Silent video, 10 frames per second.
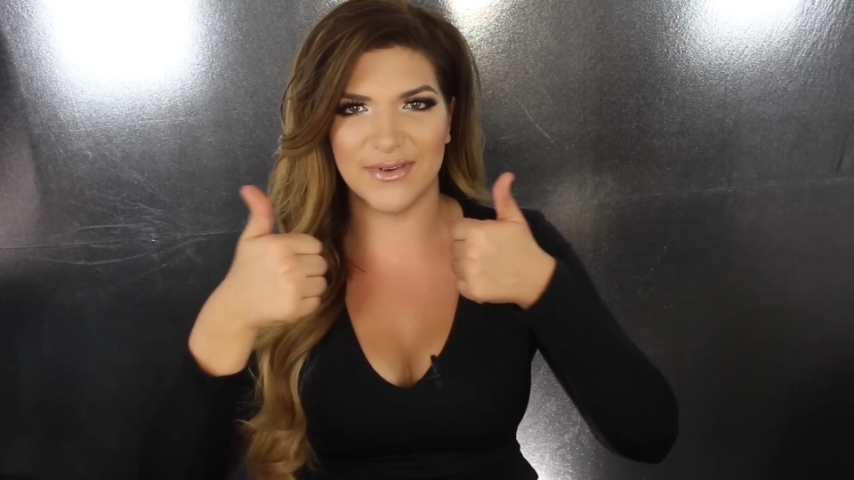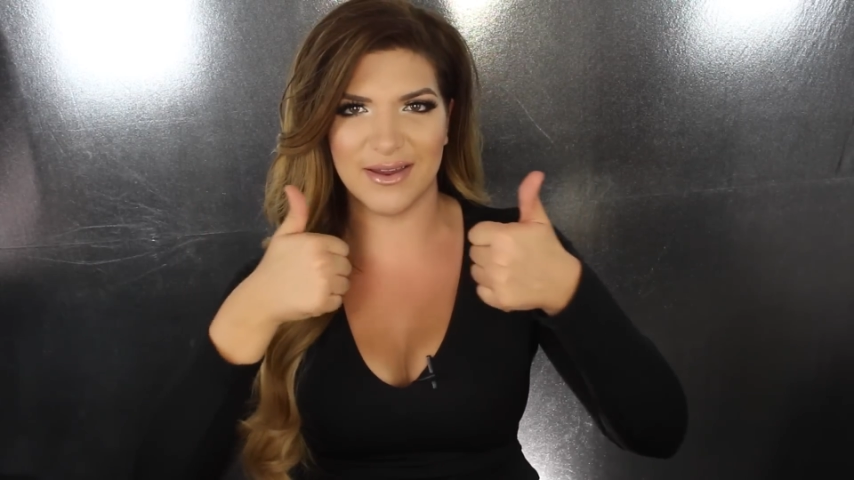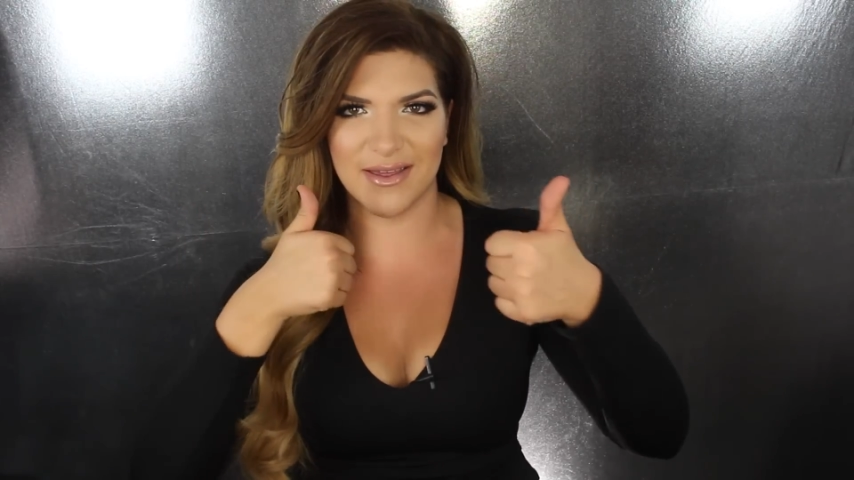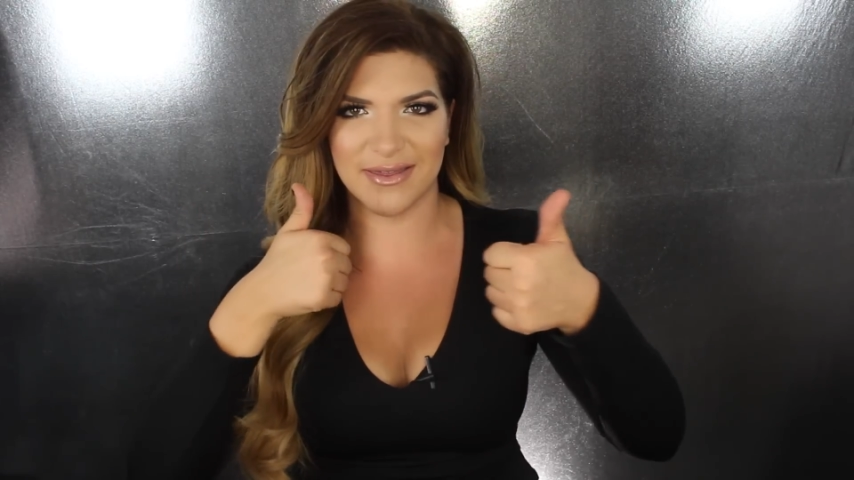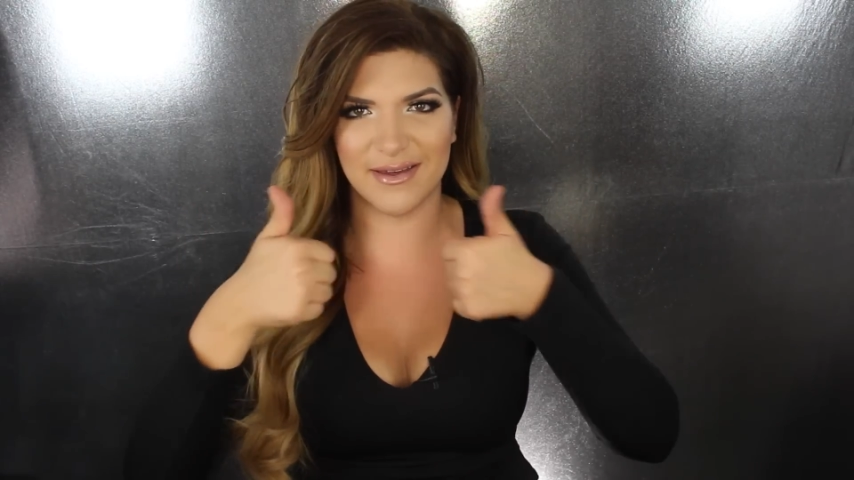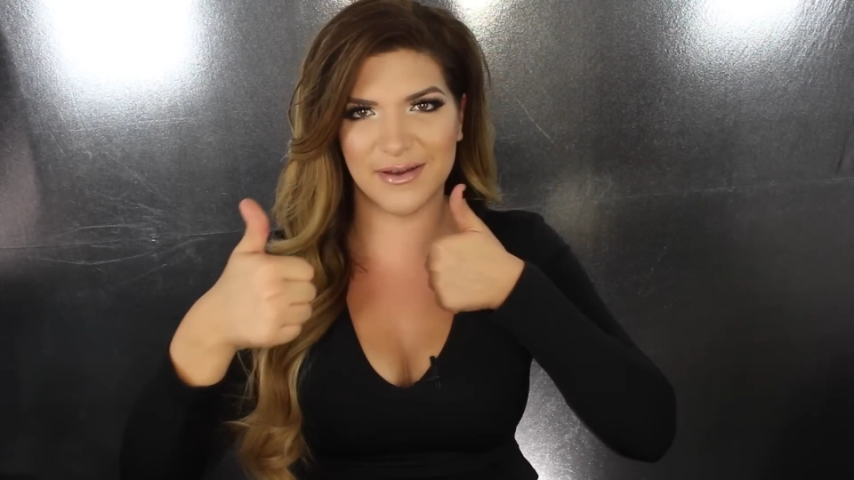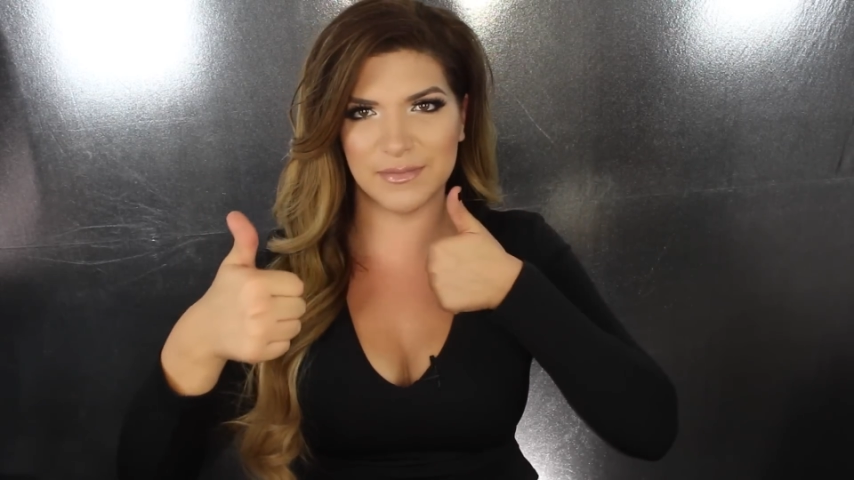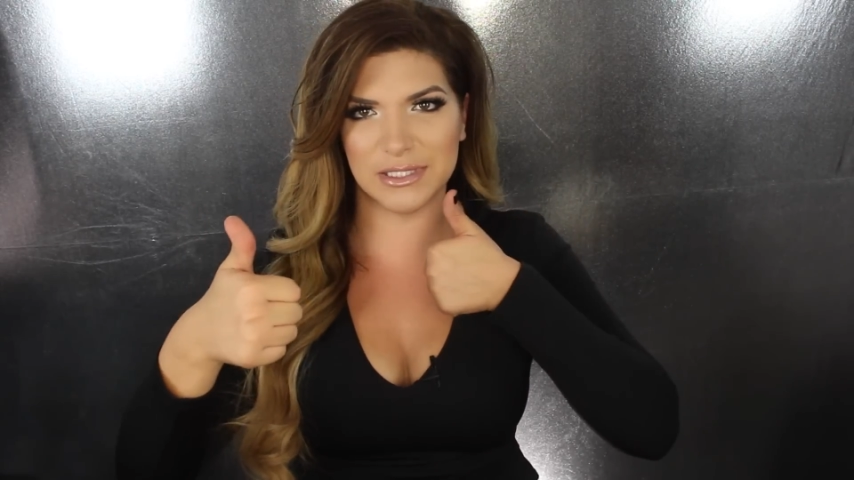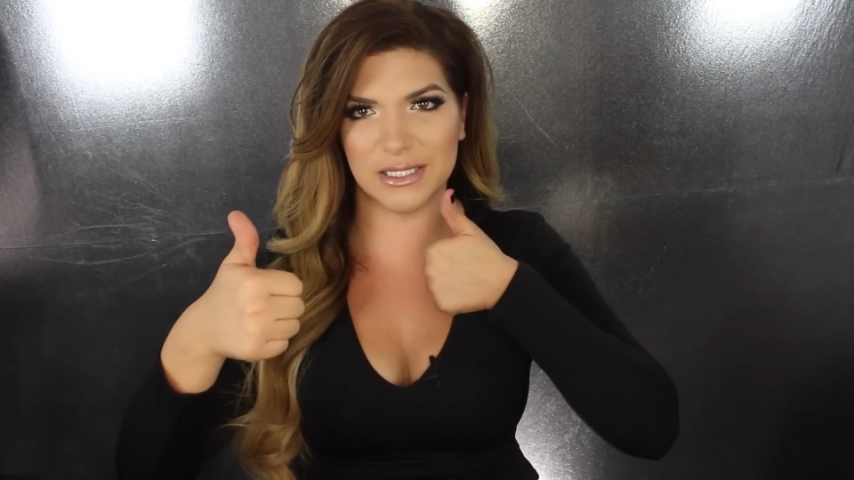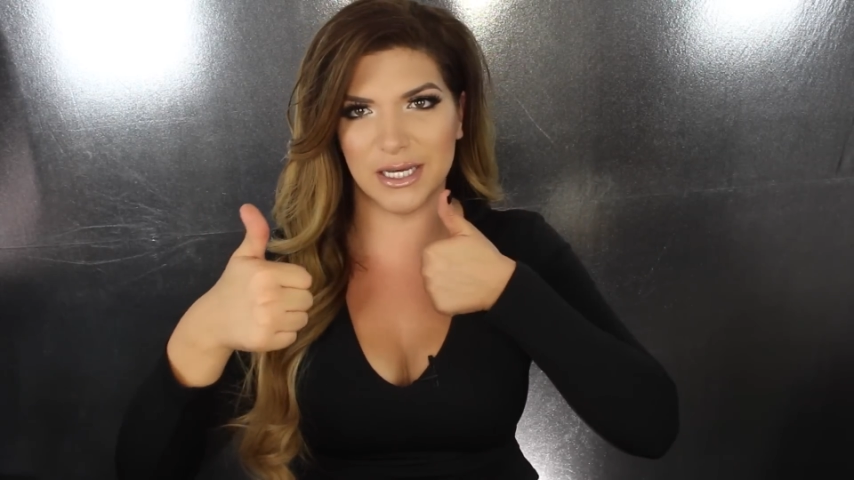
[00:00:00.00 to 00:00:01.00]
it a
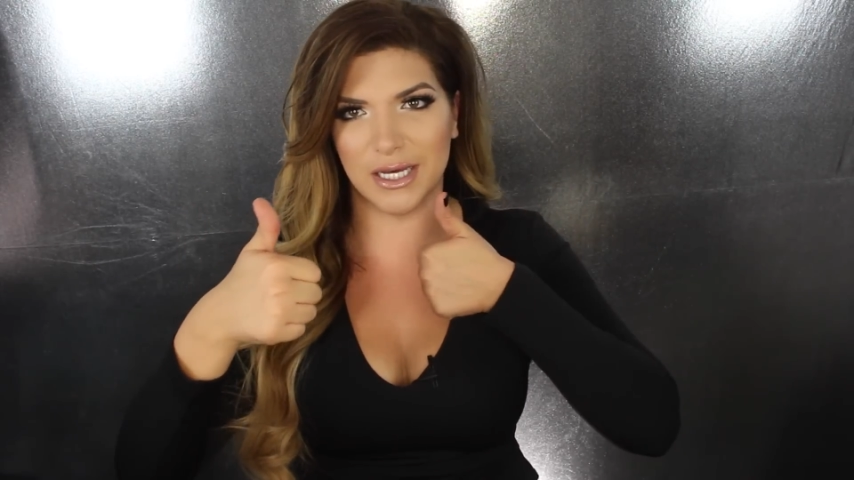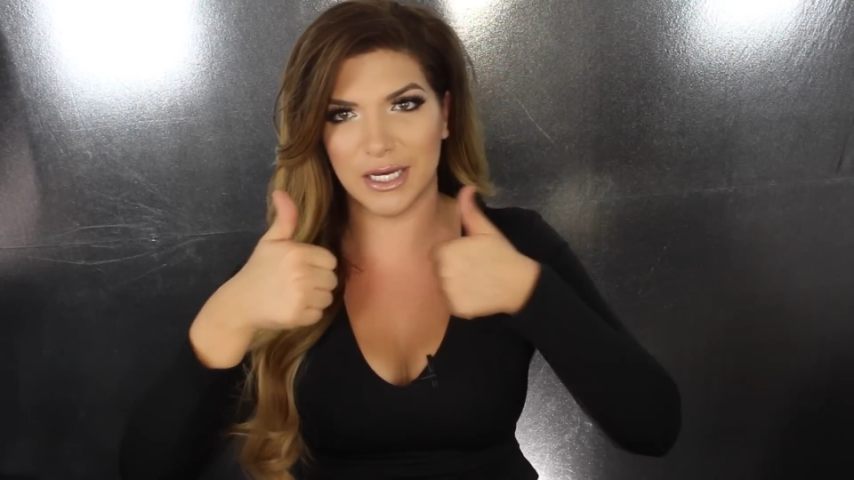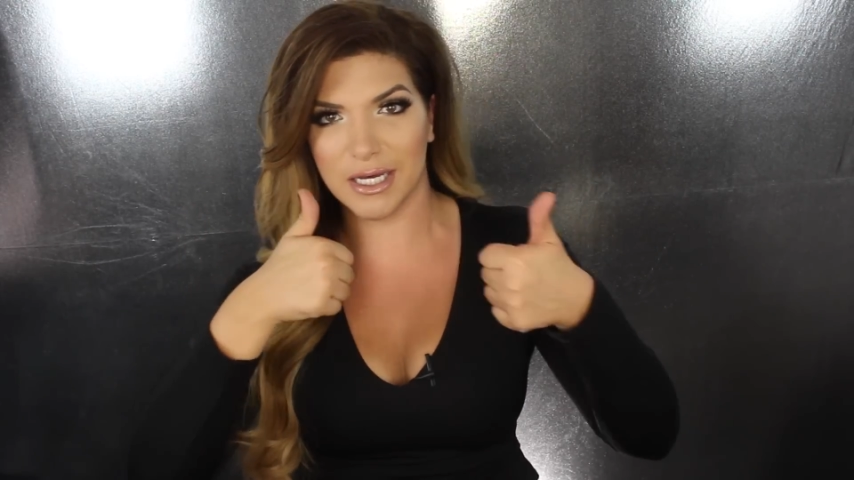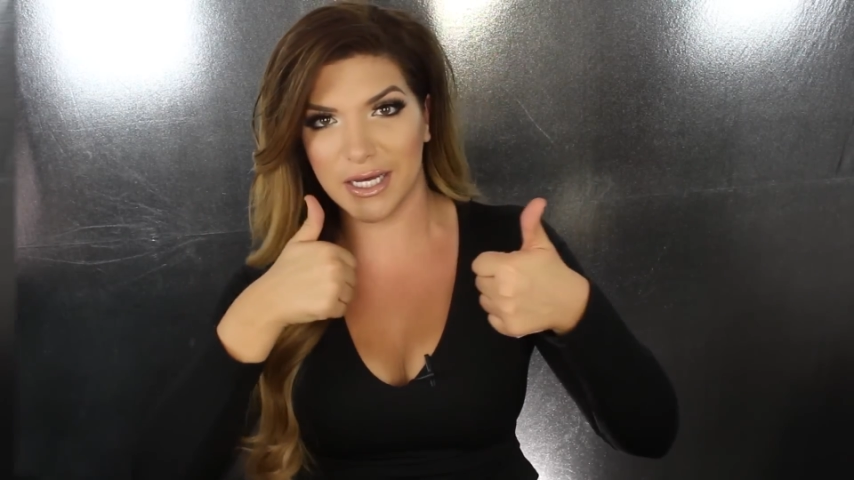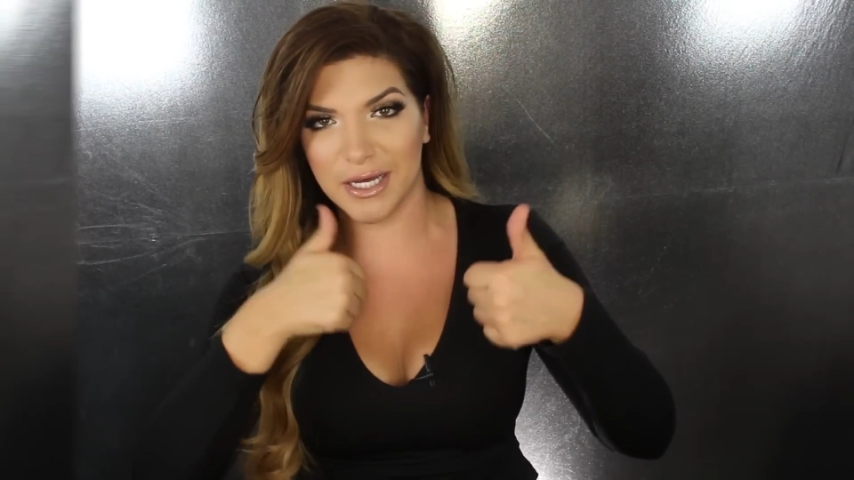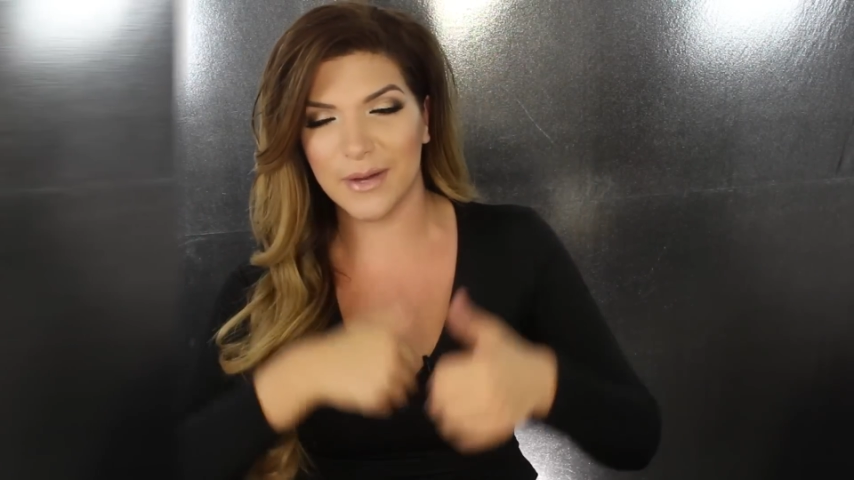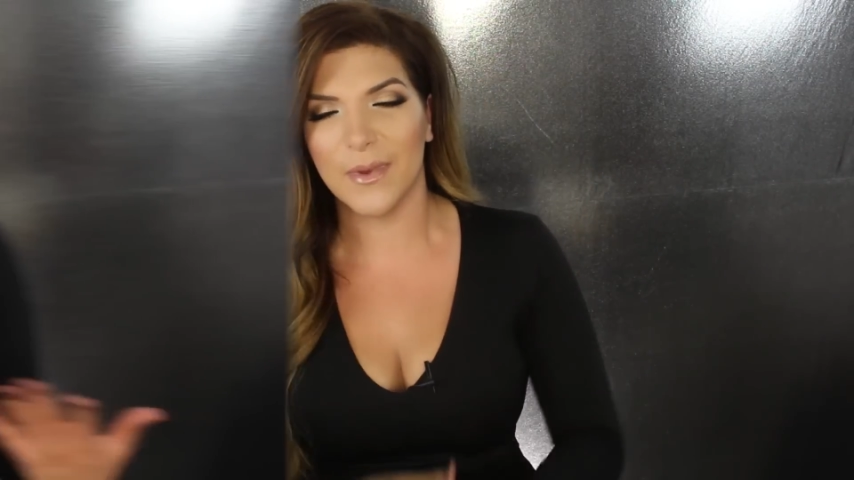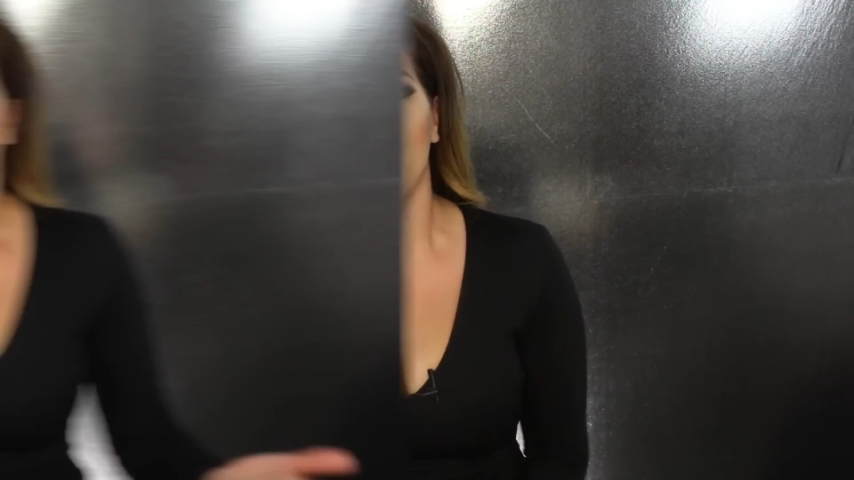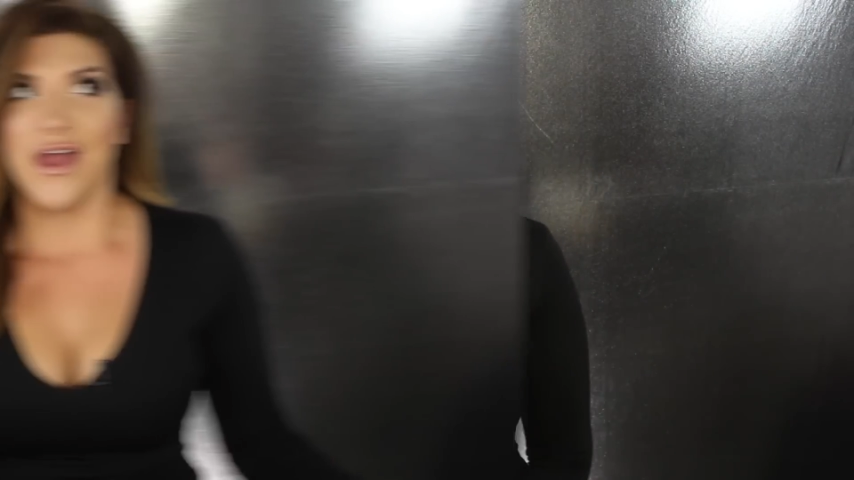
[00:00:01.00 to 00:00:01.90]
thumbs up.